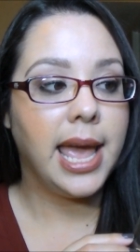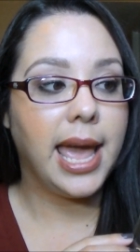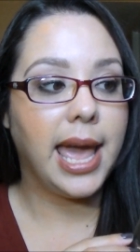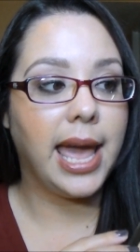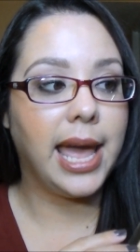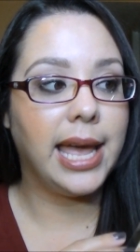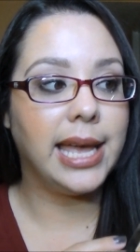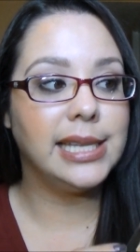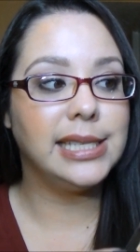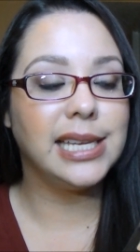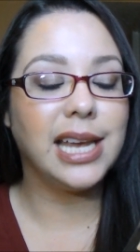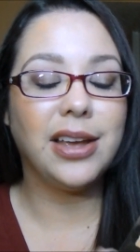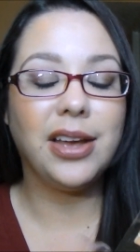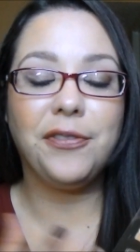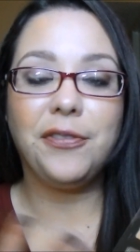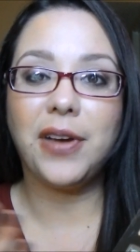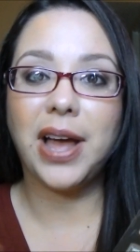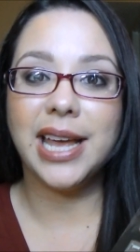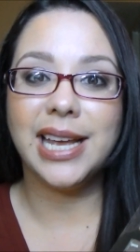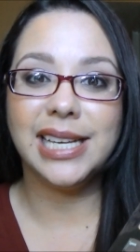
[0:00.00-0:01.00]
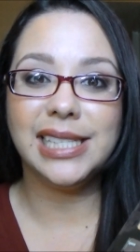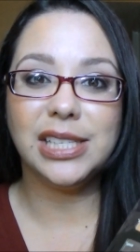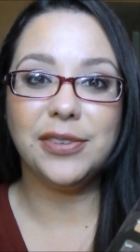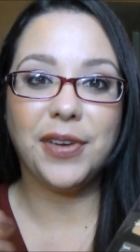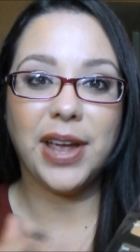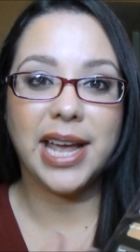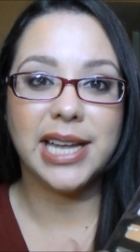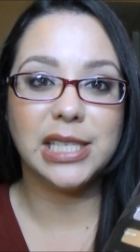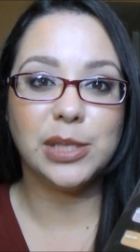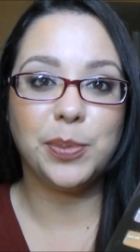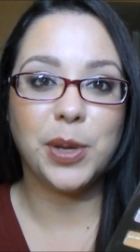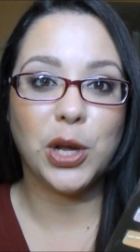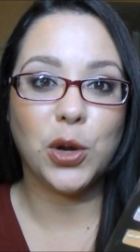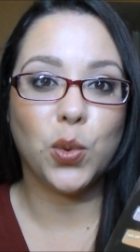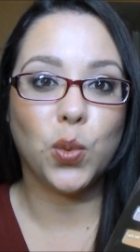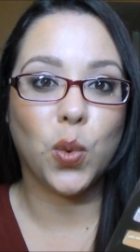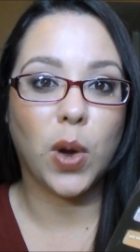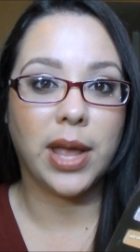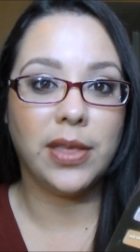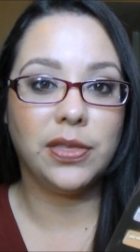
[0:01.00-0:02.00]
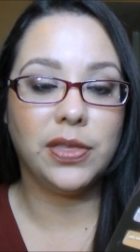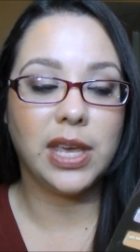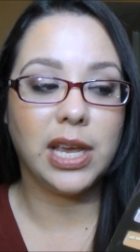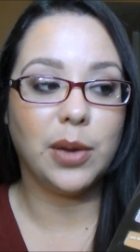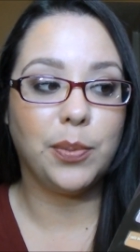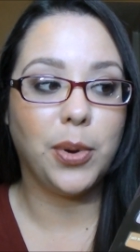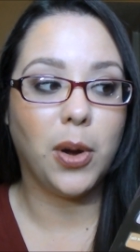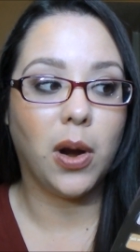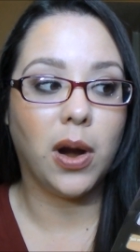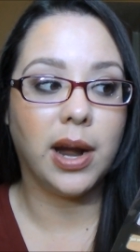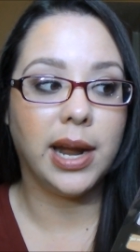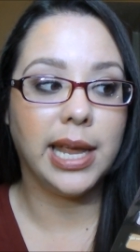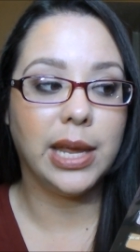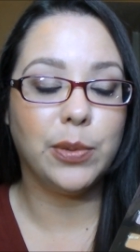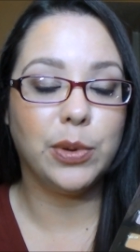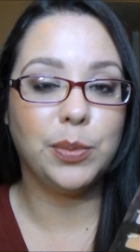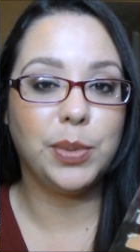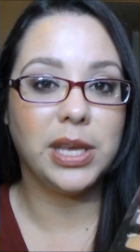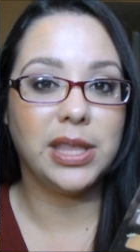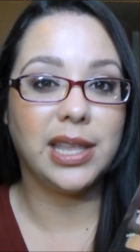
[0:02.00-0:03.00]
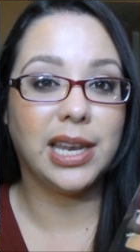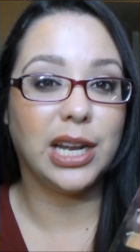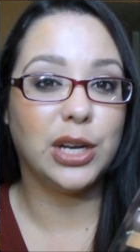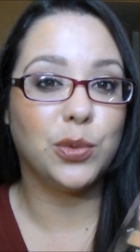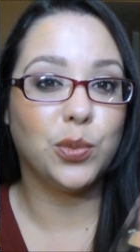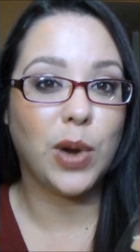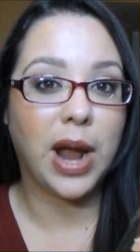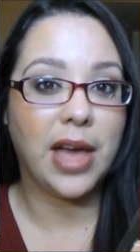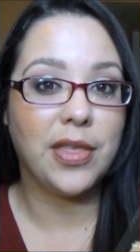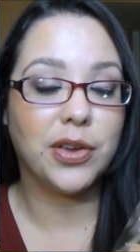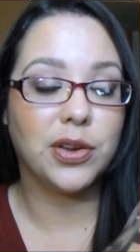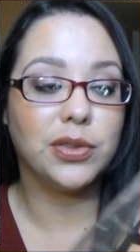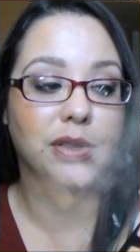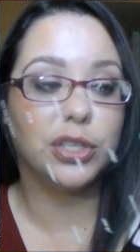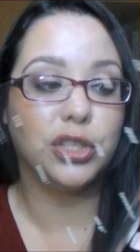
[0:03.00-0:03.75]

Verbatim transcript: And I guess if I had to pick one thing apart, it would be that I'd rather the